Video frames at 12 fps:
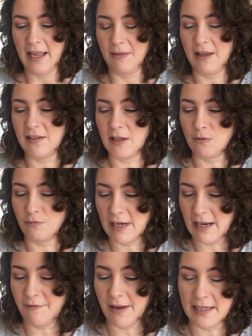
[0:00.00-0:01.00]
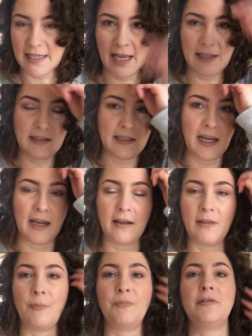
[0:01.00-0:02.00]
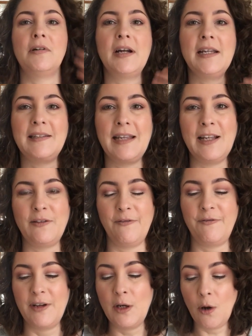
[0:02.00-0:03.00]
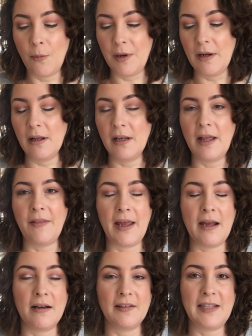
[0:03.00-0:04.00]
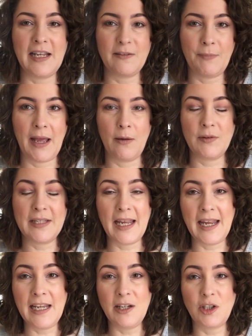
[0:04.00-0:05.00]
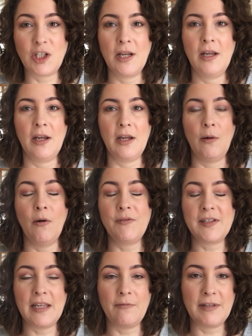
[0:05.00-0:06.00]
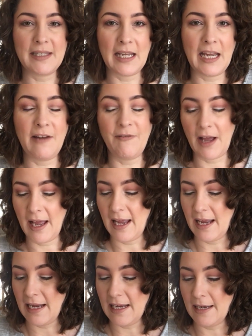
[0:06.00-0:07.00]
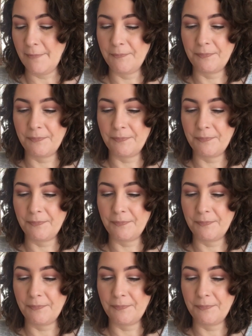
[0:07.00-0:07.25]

this is really fantastic. The price is phenomenal. They are £6 each. You obviously receive a